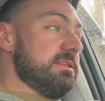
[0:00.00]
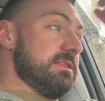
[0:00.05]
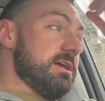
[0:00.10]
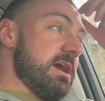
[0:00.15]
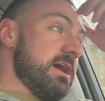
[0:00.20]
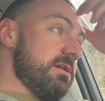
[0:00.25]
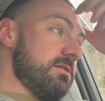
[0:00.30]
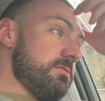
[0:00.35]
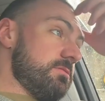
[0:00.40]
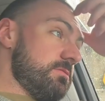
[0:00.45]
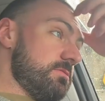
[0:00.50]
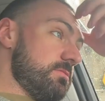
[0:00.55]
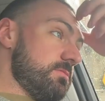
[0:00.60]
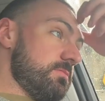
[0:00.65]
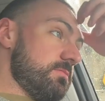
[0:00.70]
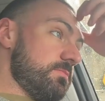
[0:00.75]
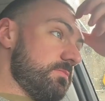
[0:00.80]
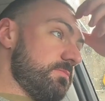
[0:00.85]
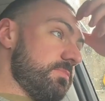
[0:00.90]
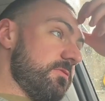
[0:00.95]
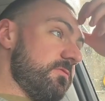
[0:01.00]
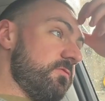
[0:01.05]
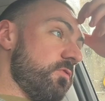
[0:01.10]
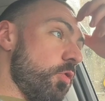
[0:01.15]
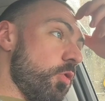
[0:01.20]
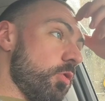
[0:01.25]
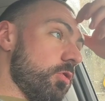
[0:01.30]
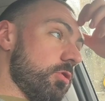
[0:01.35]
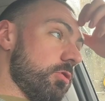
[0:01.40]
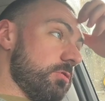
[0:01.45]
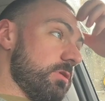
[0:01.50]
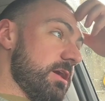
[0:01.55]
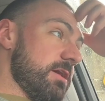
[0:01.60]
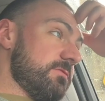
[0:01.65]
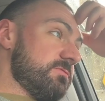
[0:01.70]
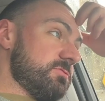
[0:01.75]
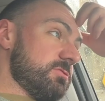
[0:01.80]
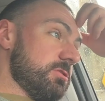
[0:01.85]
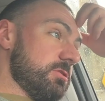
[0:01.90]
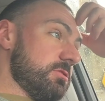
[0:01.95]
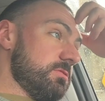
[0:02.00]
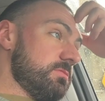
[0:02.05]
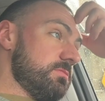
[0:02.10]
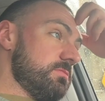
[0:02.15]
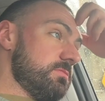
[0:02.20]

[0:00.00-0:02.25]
that before or after.